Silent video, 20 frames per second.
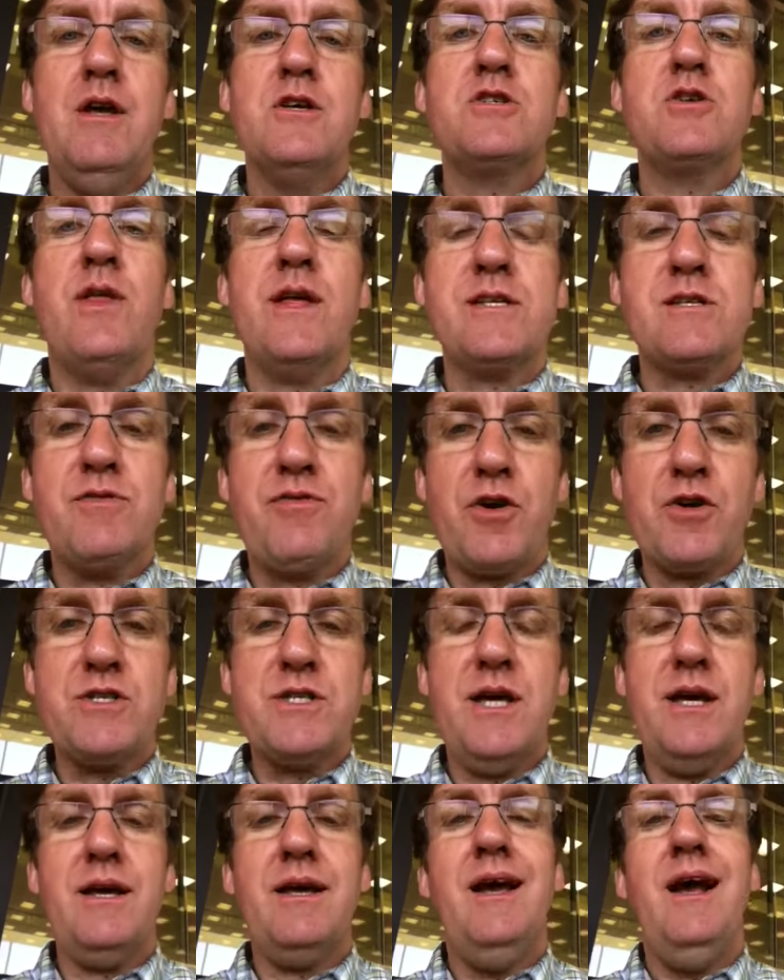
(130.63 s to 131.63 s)
So that's the
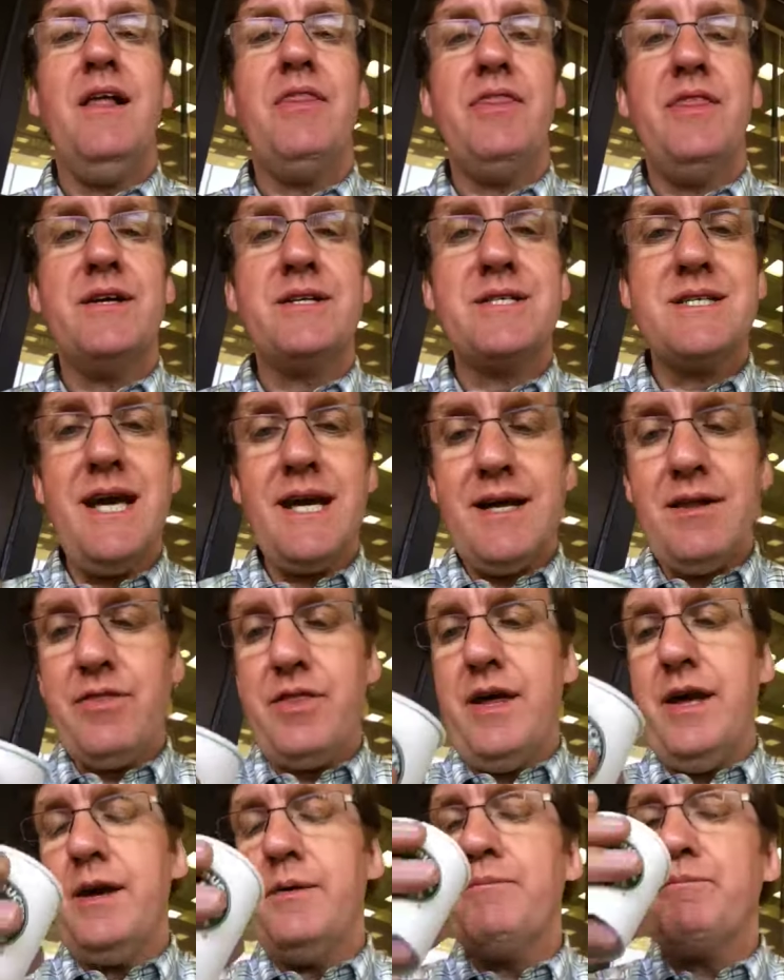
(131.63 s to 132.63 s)
first thing. The
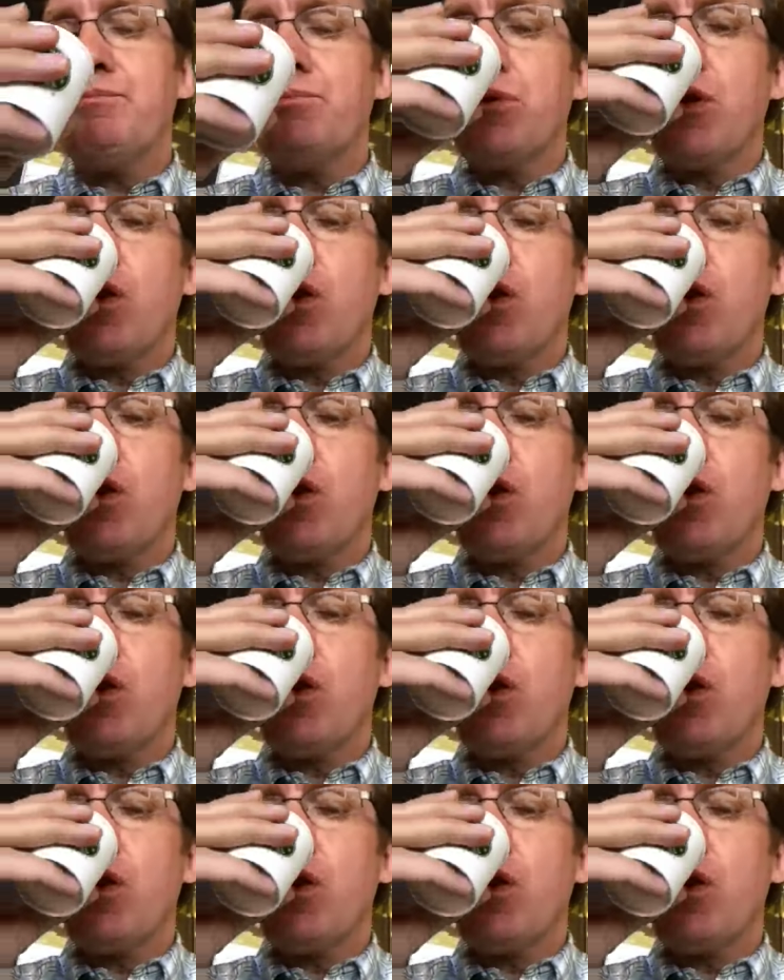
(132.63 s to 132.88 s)
second thing